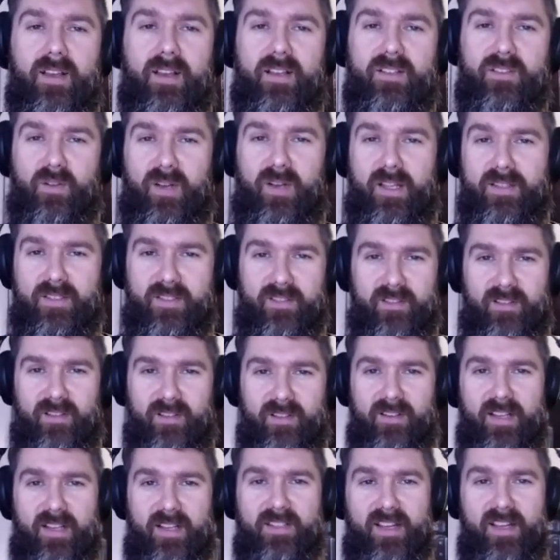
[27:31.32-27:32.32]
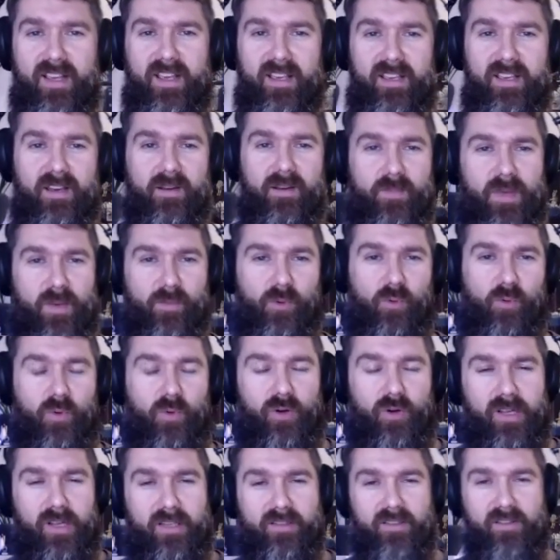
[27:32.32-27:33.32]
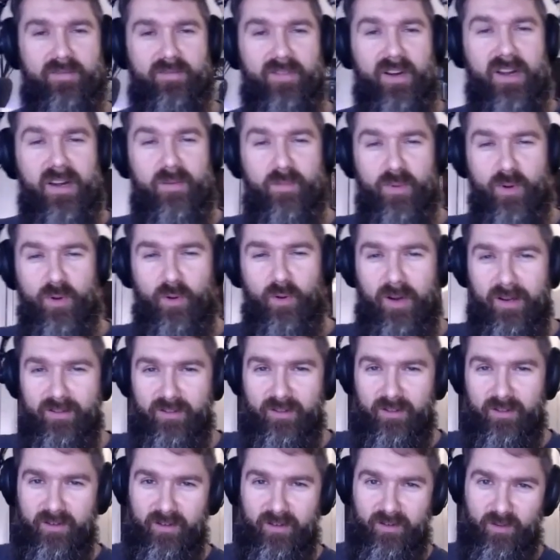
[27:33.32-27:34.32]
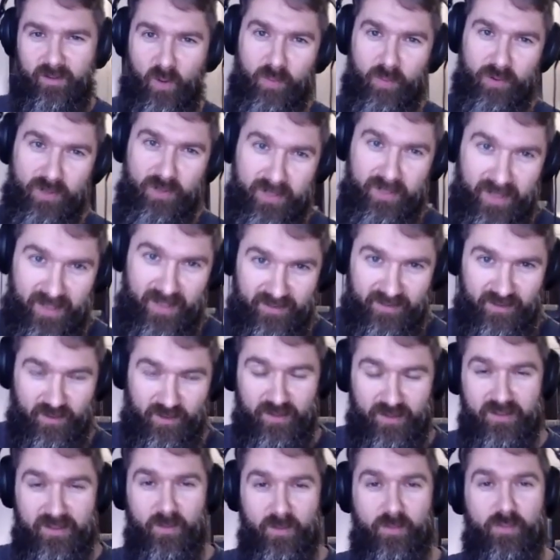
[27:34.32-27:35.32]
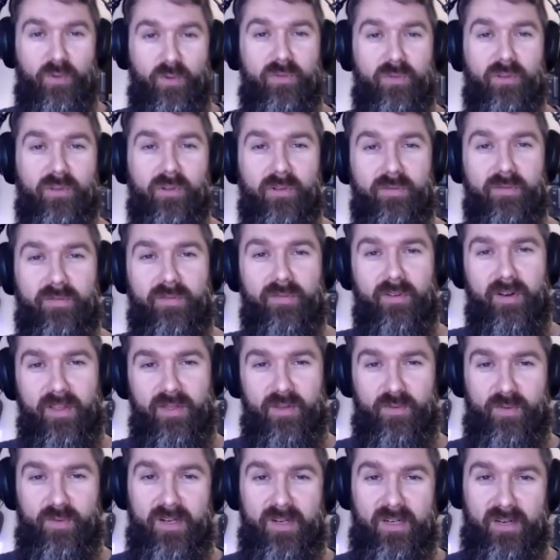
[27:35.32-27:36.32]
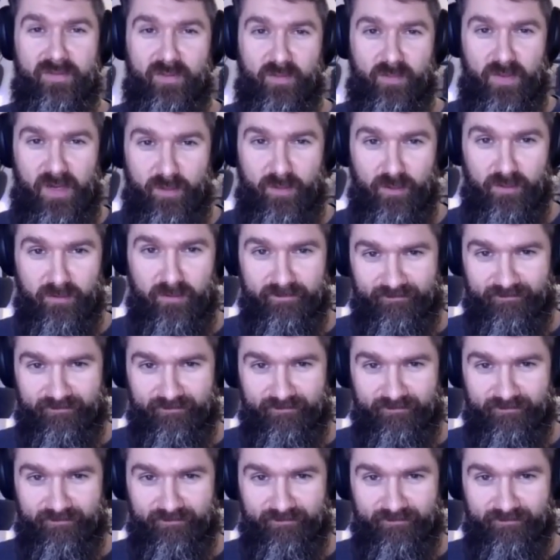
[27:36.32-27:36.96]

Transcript: So let's say people work at a very bureaucratic company, and you need approval of 3 different people.